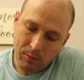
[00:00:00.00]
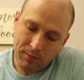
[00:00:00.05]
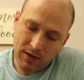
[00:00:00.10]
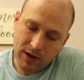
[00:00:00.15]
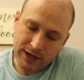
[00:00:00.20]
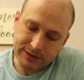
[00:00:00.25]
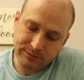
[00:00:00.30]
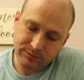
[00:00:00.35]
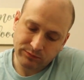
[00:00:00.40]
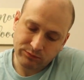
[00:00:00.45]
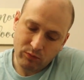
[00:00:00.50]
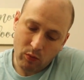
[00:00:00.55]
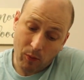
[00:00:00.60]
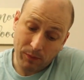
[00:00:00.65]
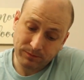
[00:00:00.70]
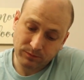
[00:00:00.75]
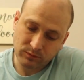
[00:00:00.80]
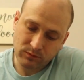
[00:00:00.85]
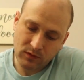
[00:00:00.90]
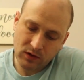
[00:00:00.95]
But
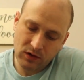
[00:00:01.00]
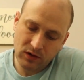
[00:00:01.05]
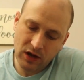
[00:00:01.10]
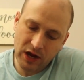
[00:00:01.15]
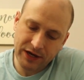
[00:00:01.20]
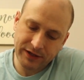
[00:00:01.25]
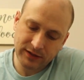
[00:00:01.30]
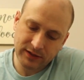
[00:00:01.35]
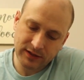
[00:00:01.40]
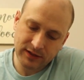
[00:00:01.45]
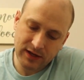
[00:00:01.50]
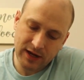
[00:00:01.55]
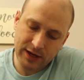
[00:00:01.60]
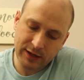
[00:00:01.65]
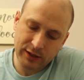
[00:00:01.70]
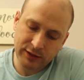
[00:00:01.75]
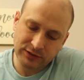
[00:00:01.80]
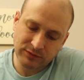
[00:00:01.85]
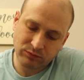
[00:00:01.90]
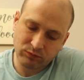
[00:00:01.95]
lately,
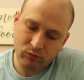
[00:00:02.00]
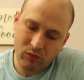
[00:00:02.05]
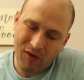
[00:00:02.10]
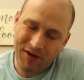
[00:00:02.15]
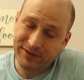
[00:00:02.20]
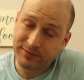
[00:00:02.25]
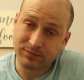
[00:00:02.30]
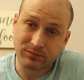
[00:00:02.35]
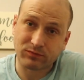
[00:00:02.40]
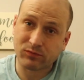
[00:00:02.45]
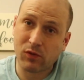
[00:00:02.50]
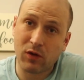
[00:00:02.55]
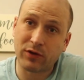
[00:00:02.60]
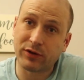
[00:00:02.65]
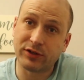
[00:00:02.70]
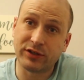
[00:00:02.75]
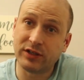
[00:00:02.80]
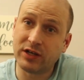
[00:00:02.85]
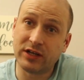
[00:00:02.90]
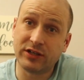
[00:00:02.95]
I'm
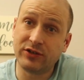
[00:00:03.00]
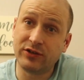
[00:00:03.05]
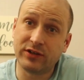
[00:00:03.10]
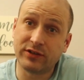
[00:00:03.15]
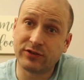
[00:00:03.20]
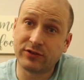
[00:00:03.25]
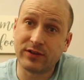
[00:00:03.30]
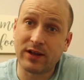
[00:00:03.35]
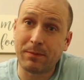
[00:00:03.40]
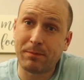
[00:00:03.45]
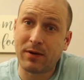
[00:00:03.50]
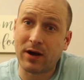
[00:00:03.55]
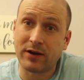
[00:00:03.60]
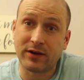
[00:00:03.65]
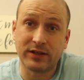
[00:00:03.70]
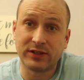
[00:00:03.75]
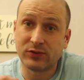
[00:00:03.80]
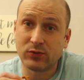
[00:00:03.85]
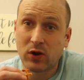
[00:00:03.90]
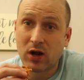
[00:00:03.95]
not eating to that
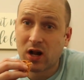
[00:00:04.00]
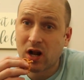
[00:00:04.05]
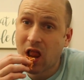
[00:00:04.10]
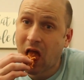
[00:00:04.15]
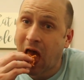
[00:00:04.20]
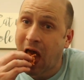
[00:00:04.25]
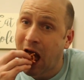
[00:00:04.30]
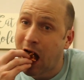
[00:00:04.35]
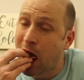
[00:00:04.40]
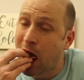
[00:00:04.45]
part as well.